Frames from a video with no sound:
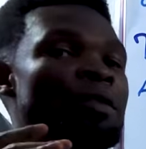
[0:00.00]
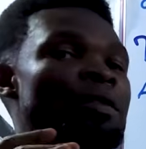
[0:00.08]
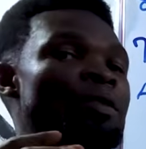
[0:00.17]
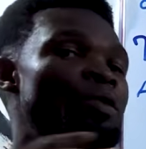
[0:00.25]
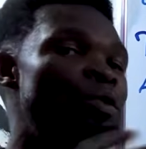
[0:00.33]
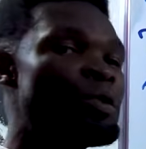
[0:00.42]

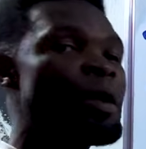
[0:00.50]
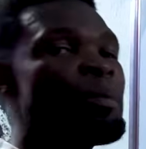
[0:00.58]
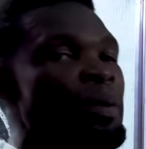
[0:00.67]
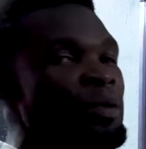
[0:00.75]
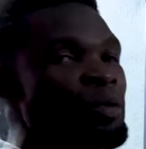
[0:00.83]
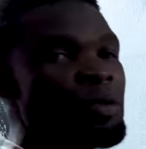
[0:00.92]
according to that
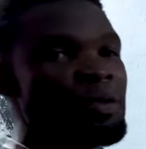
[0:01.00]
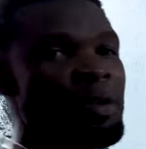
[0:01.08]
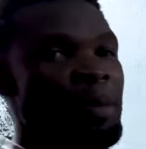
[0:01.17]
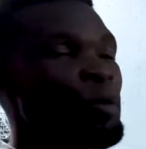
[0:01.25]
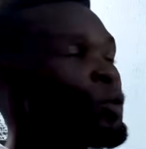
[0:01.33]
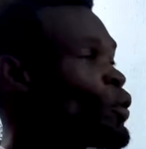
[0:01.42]
past question,
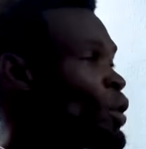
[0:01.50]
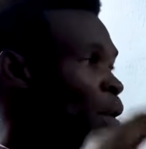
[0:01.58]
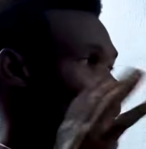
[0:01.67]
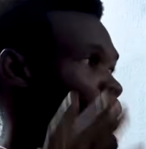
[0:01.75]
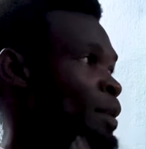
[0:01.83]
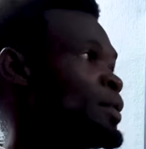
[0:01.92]
I'm not going in
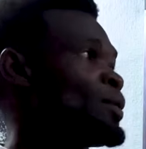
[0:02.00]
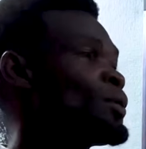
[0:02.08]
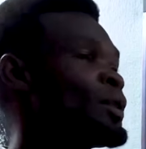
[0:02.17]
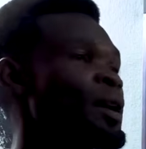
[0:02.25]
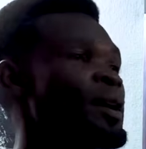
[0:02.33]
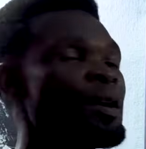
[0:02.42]
a
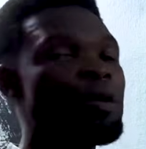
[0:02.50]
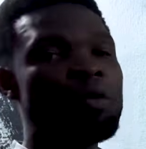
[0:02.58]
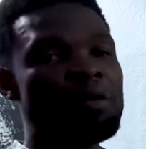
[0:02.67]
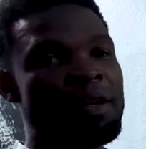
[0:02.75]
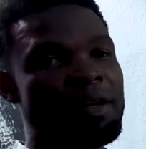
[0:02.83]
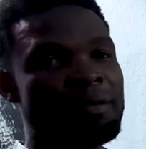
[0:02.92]
particular
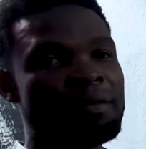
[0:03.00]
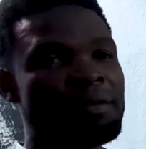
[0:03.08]
order.